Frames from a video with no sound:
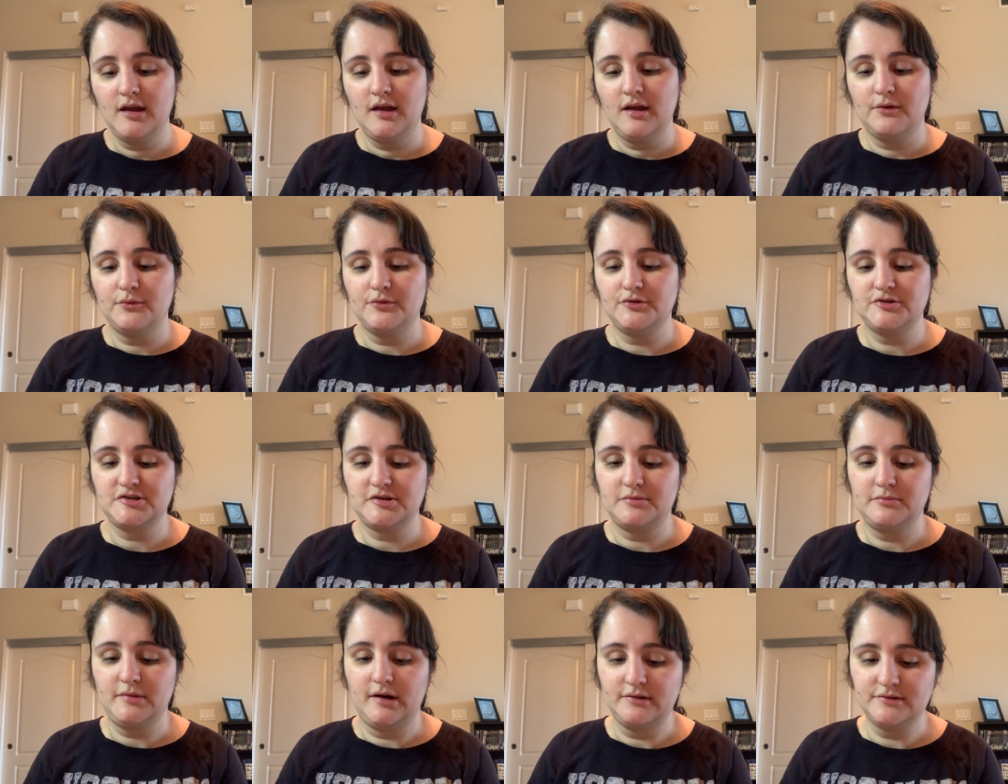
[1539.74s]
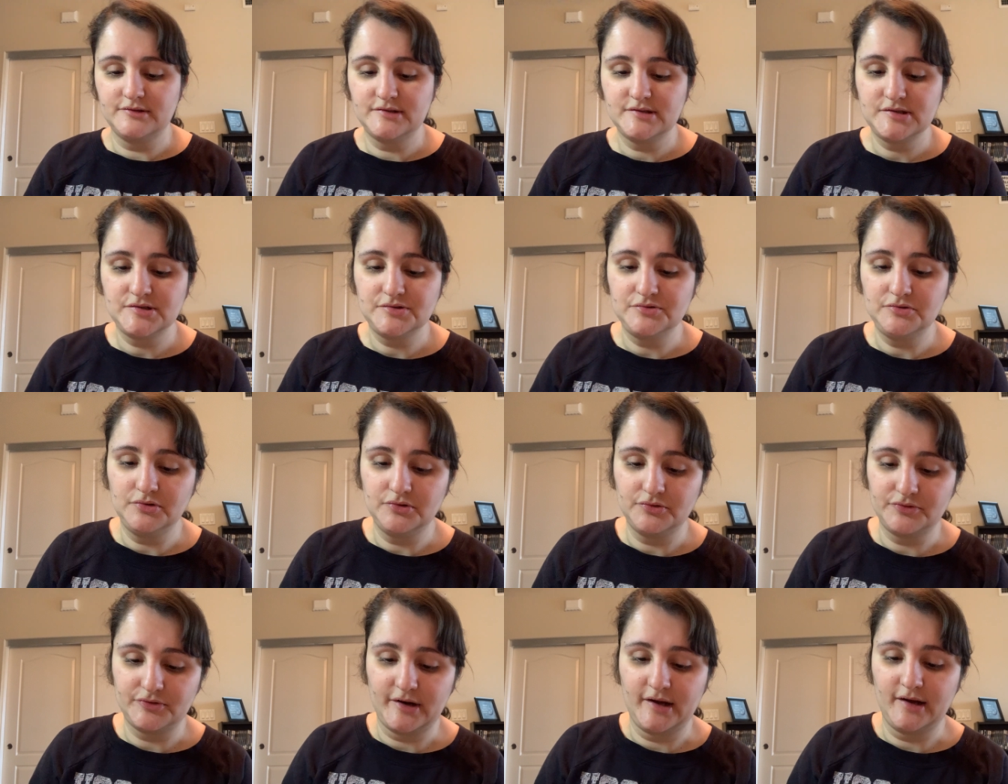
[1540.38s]
which amounts to
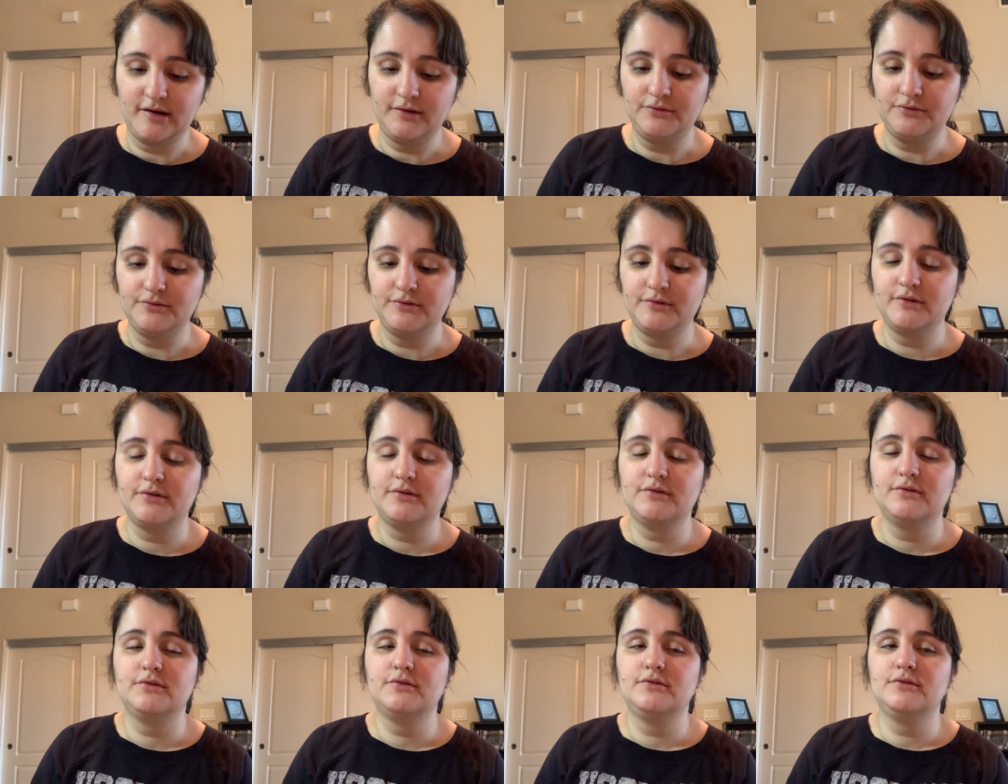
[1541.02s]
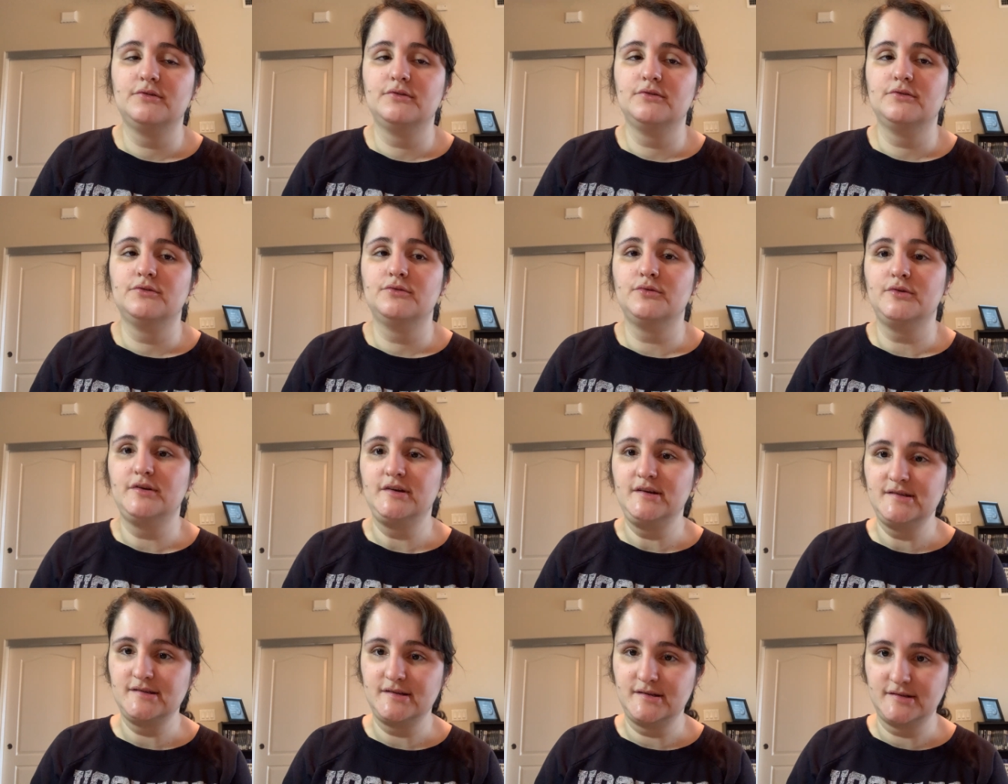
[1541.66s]
around
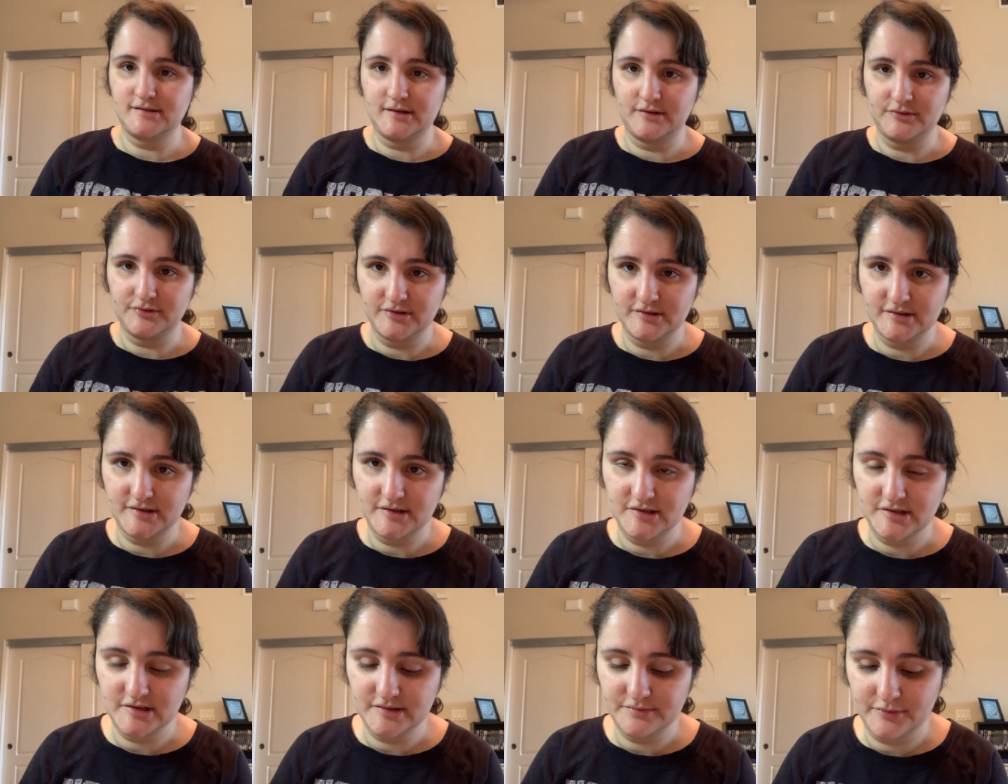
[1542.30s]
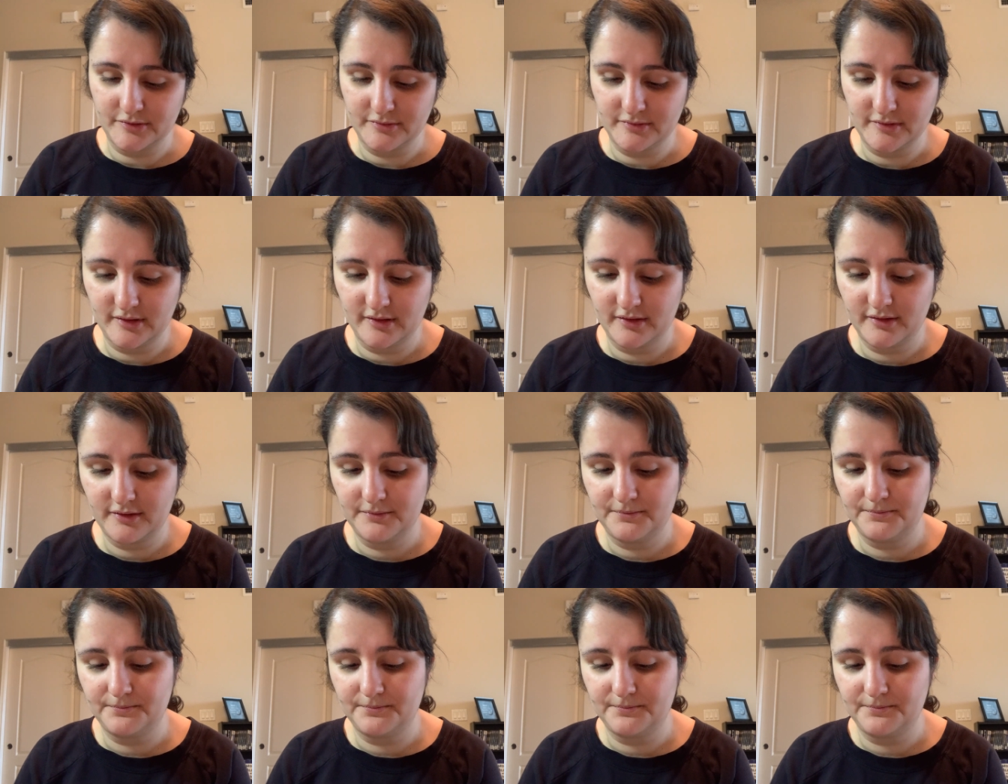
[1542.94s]
2600 stitches per month.